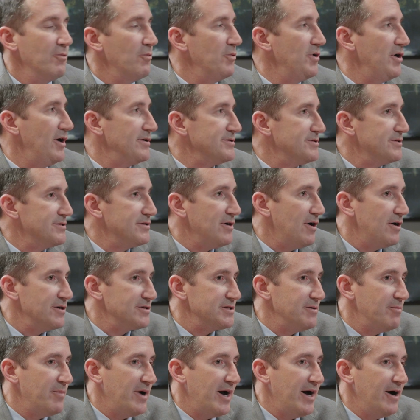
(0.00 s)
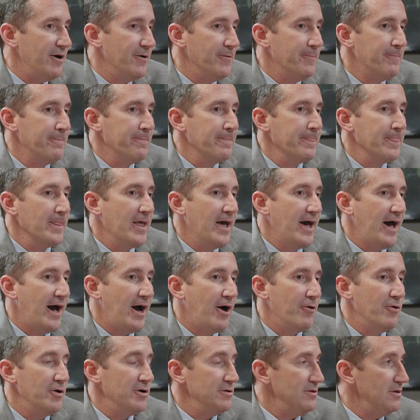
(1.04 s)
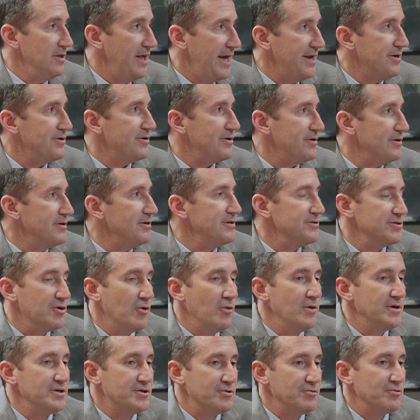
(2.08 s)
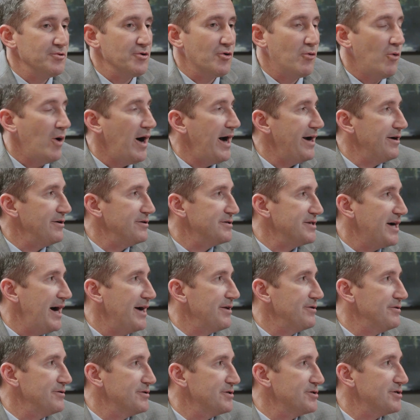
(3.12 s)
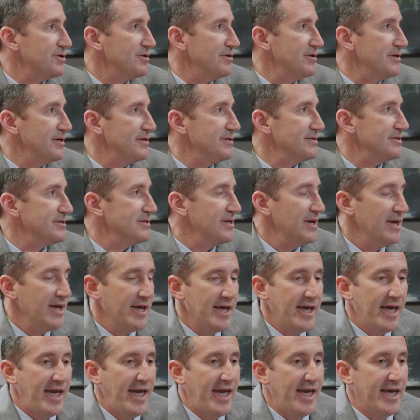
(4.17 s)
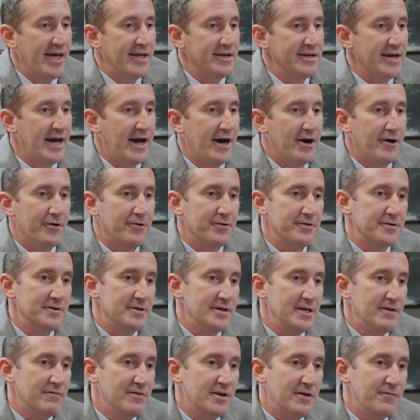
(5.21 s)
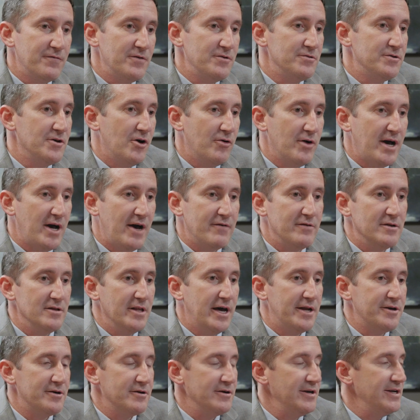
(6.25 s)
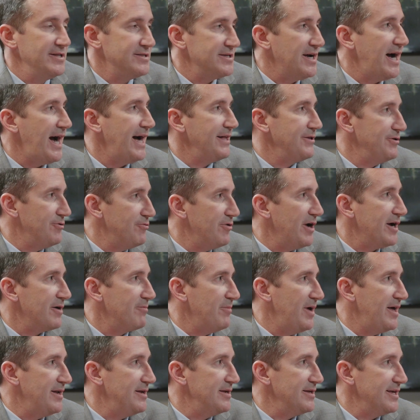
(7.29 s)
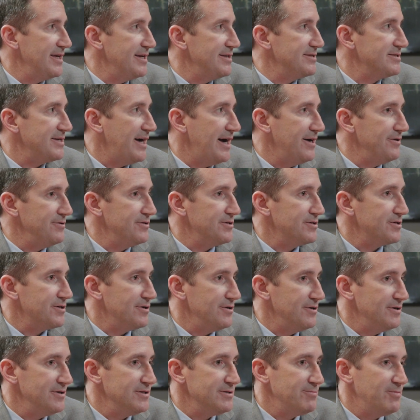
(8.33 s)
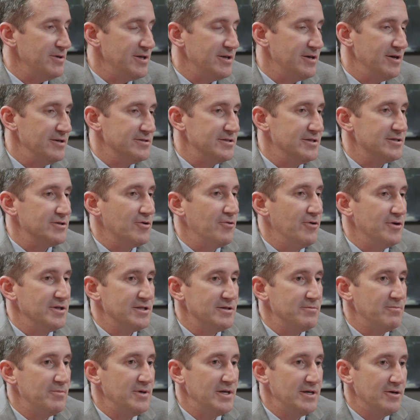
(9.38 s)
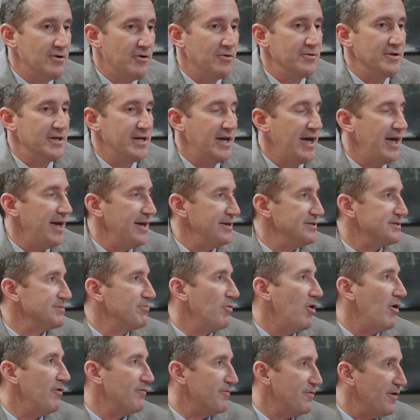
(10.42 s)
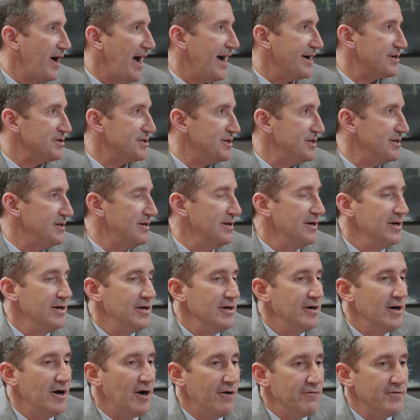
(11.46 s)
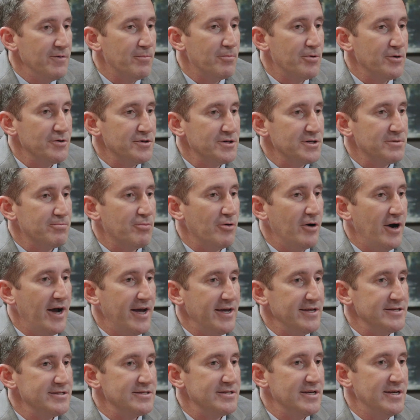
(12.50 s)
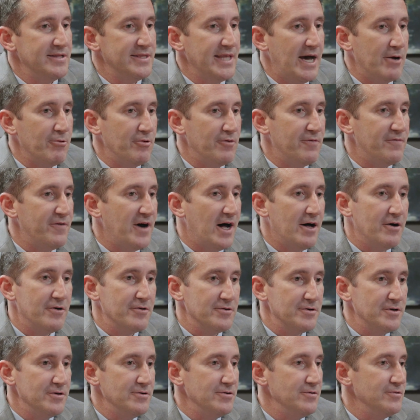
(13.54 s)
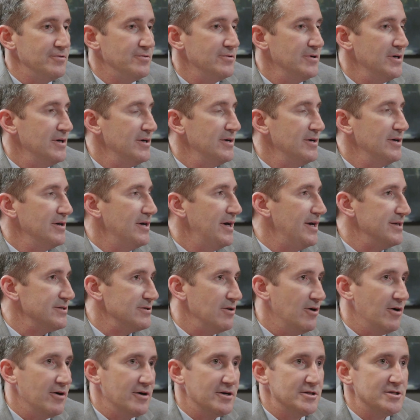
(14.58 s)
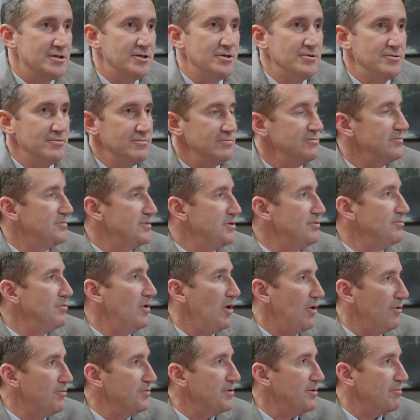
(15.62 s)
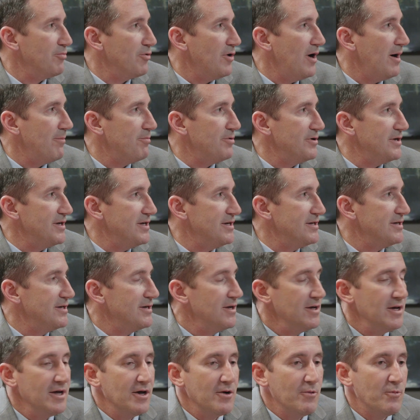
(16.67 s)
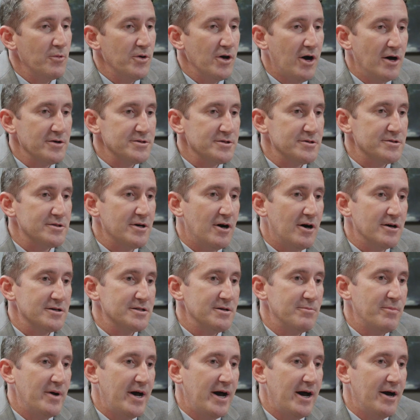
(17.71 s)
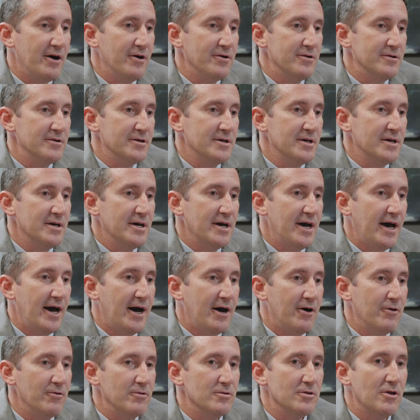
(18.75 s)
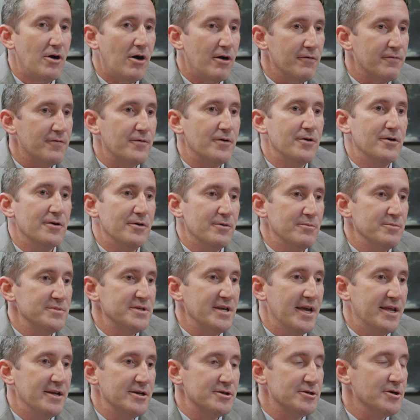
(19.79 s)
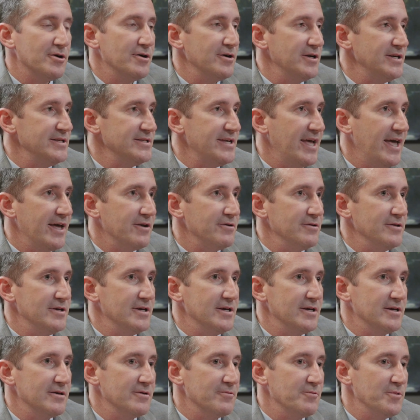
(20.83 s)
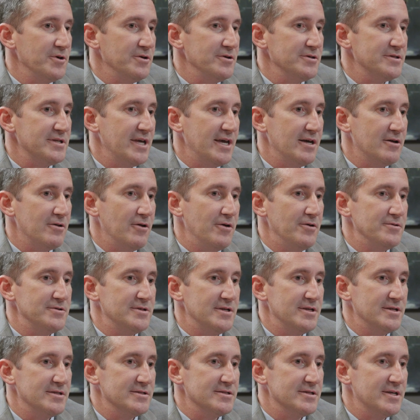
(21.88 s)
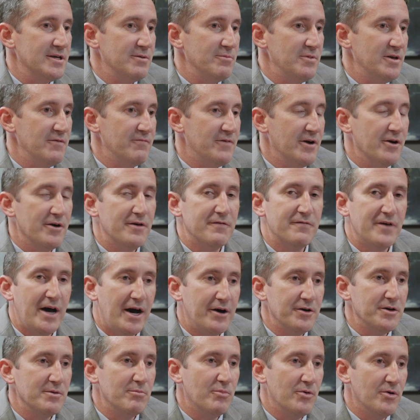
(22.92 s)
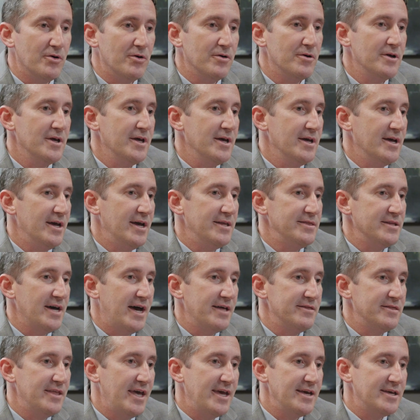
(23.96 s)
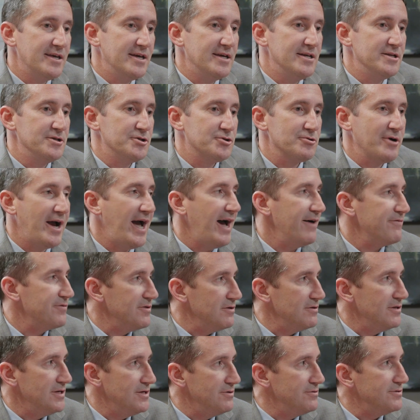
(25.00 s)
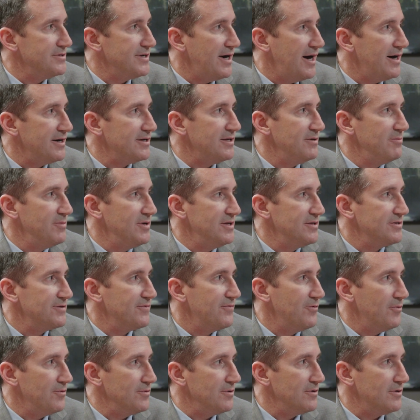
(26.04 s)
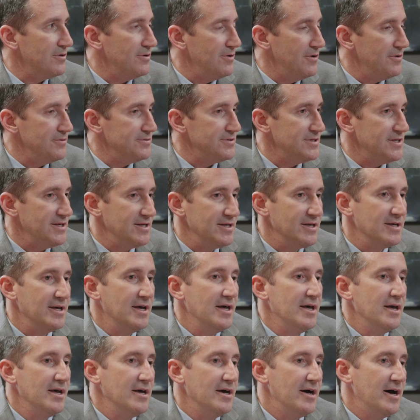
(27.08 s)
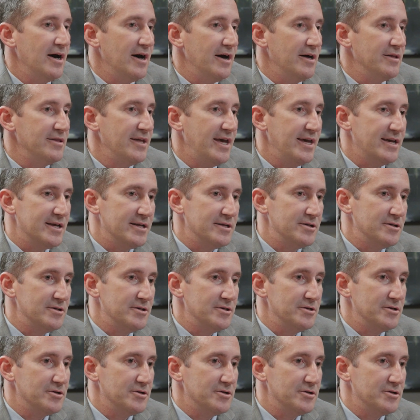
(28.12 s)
We also talked about how a lender is going to require title insurance, and how even if you don't have a lender, it's highly recommended to get title insurance because it's going to be only a small fraction of the purchase price, and that will follow you as long as you own the property. We also talked about how law firms and attorneys handling real estate closings can be very valuable in that they can draft the legal documents for the closing, they can